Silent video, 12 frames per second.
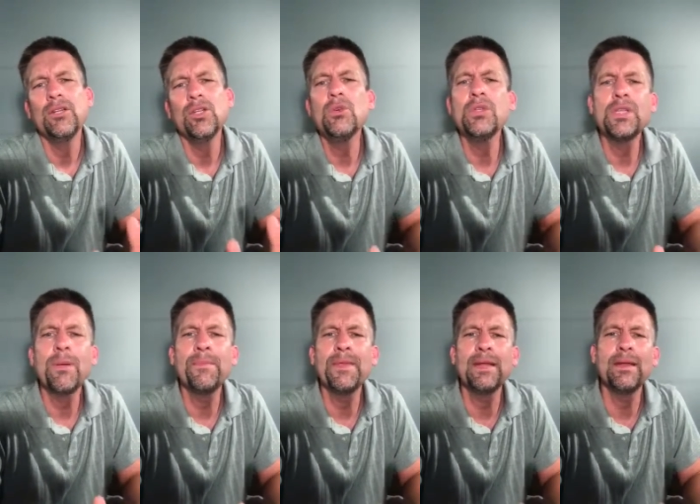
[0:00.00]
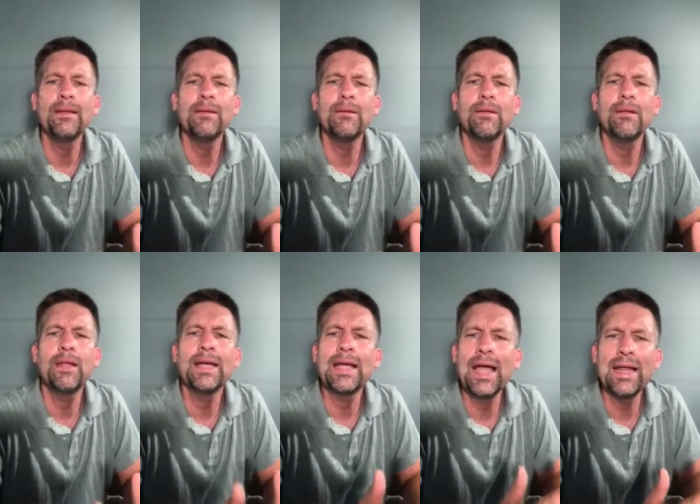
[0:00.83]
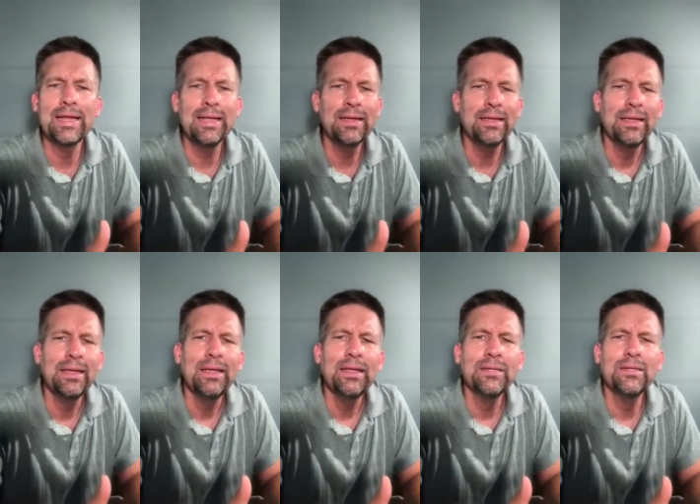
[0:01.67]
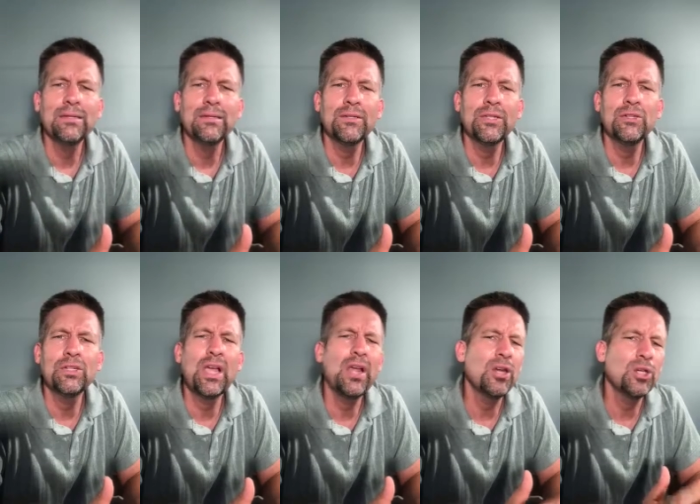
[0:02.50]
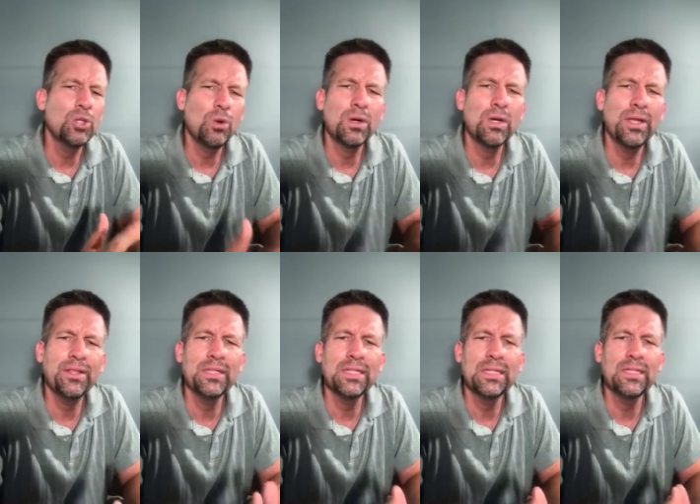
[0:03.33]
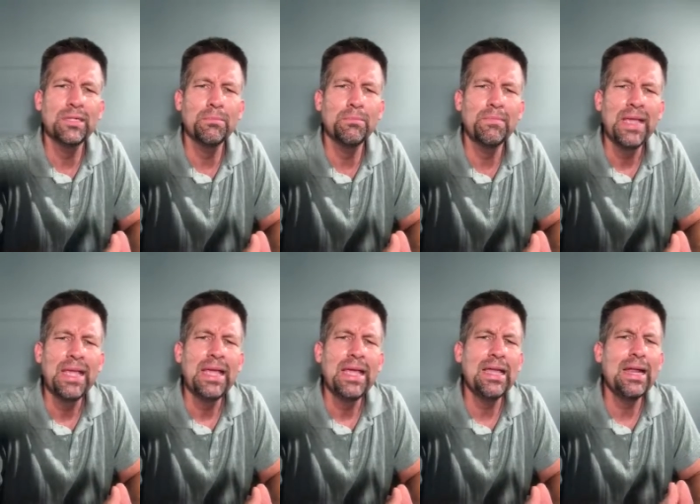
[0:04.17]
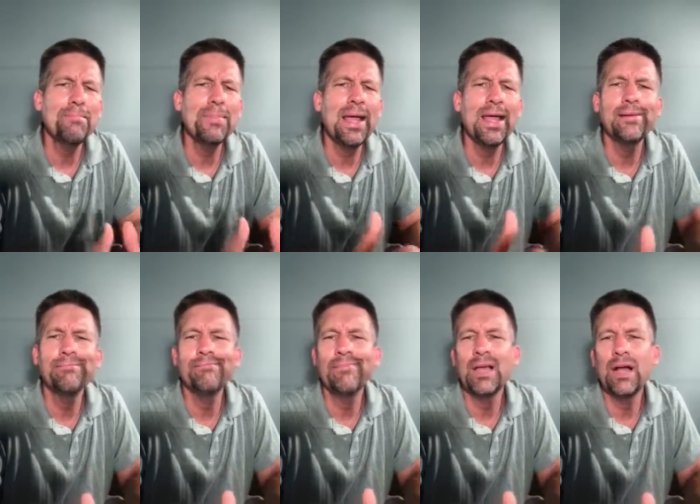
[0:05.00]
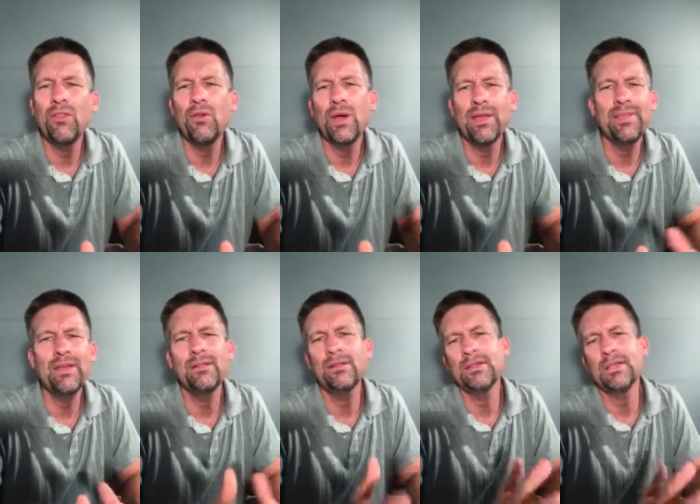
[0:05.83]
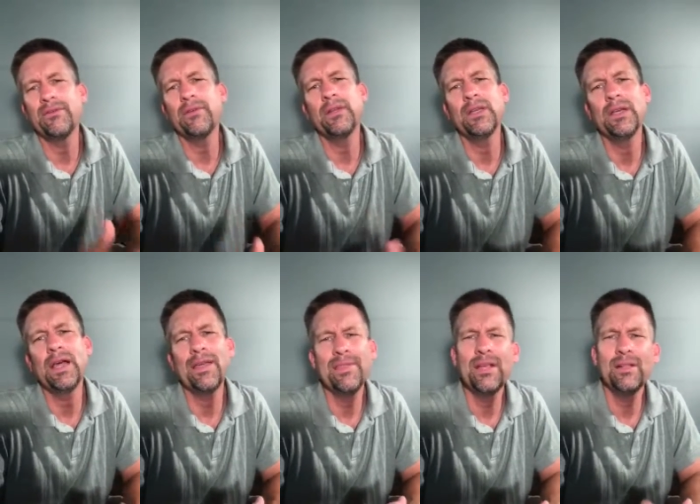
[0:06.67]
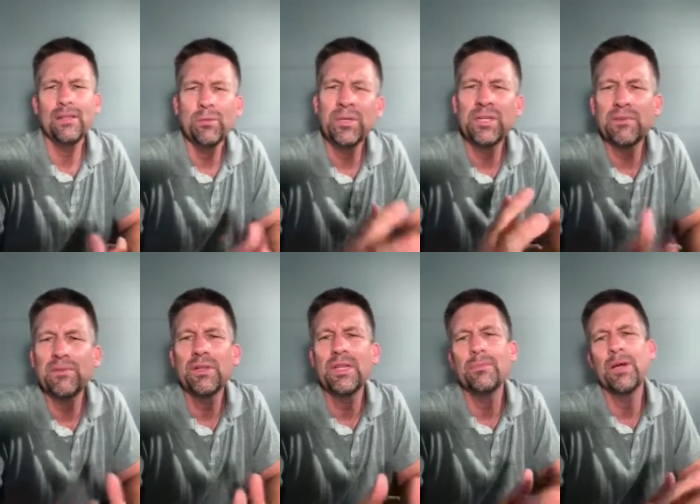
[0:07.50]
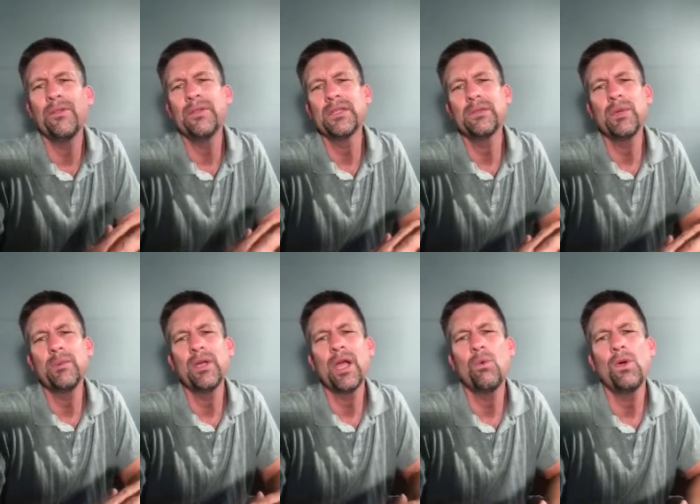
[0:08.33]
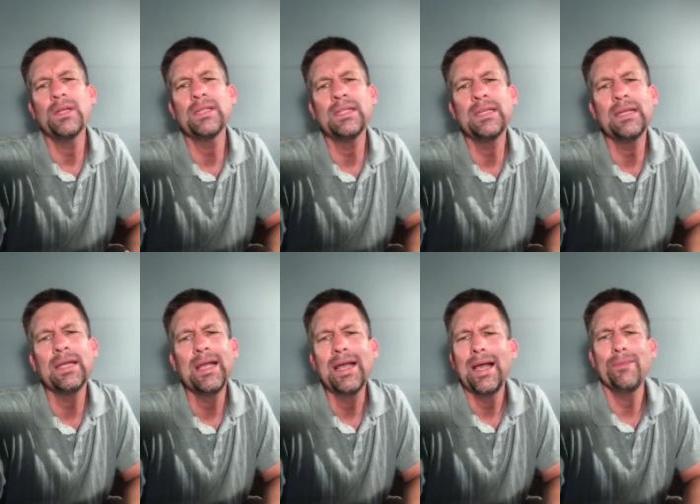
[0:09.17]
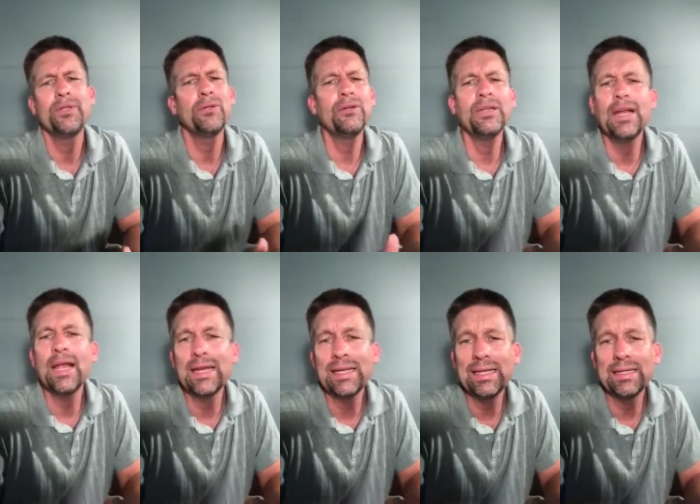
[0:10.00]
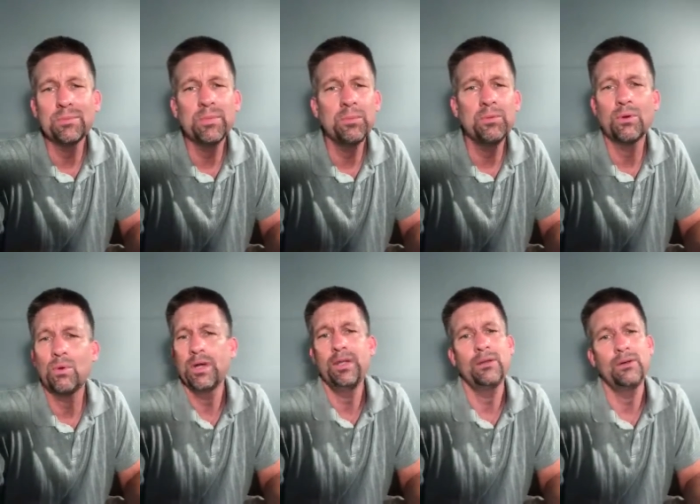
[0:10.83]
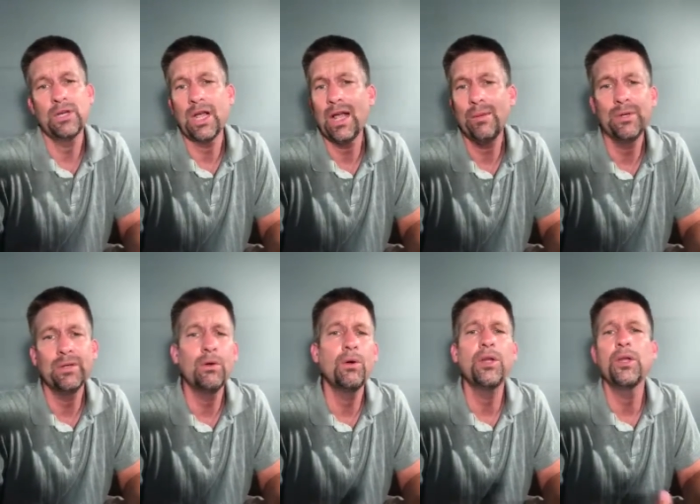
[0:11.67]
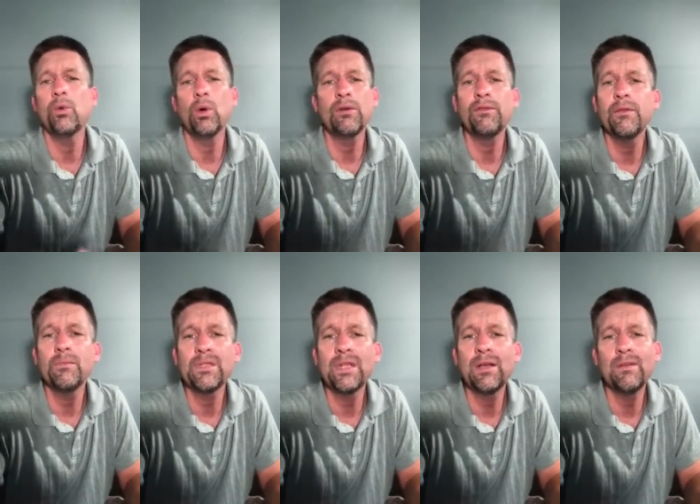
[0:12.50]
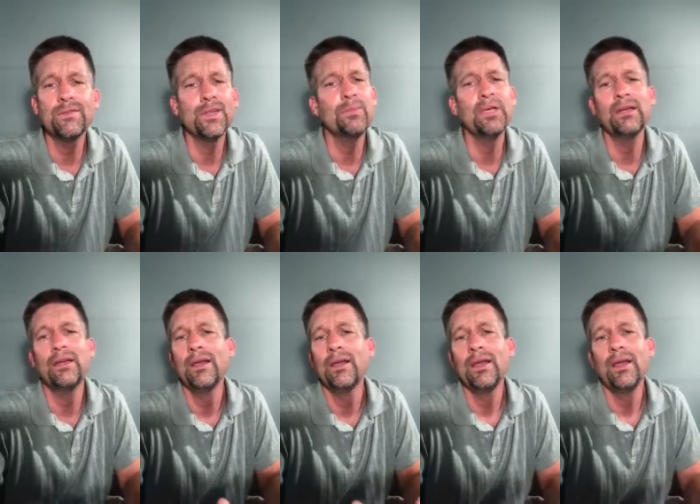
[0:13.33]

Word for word: do something like I did to to, to kind of shortcut the system, and I'm not. Although I think a little differently, I think a little bit differently about this than maybe I once did. I'm certainly not against people quitting their job and going into work for themselves. I mean,